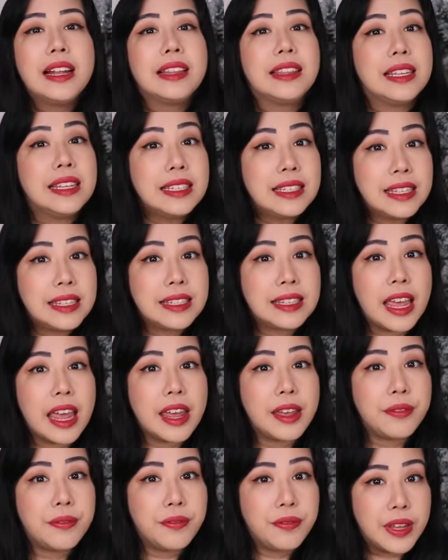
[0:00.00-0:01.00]
This is
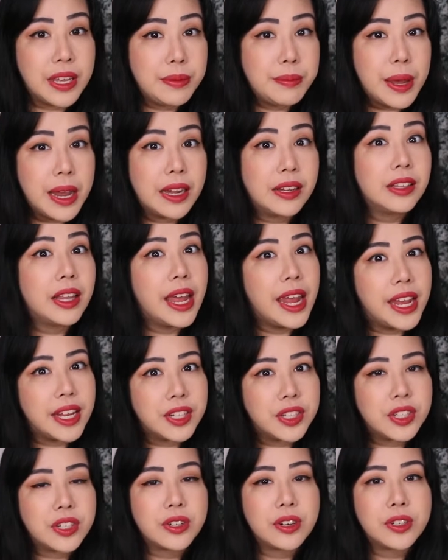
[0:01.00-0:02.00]
a female
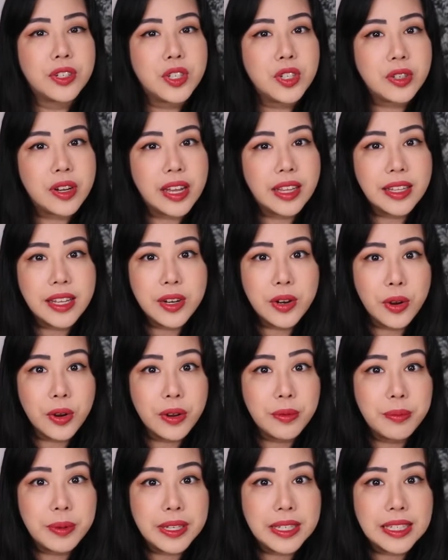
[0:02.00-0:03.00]
Asian Australian
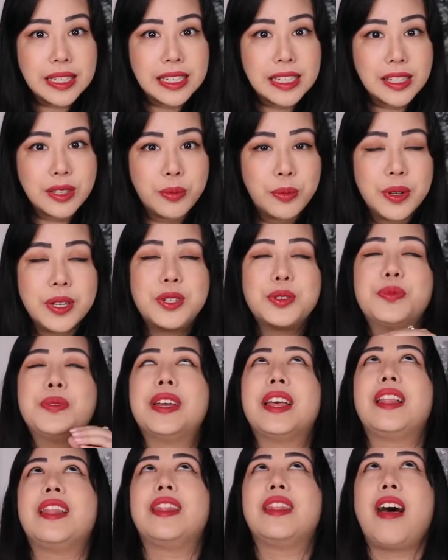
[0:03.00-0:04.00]
owned business which
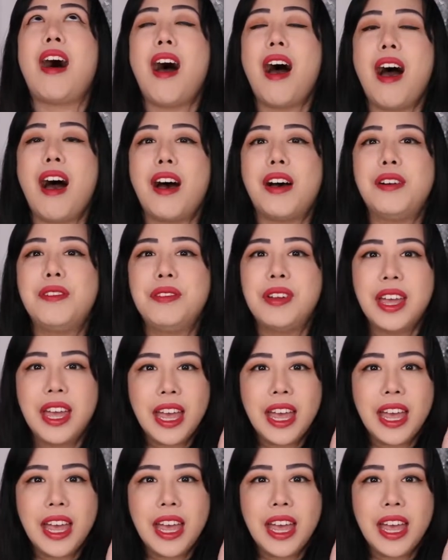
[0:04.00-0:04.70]
we love,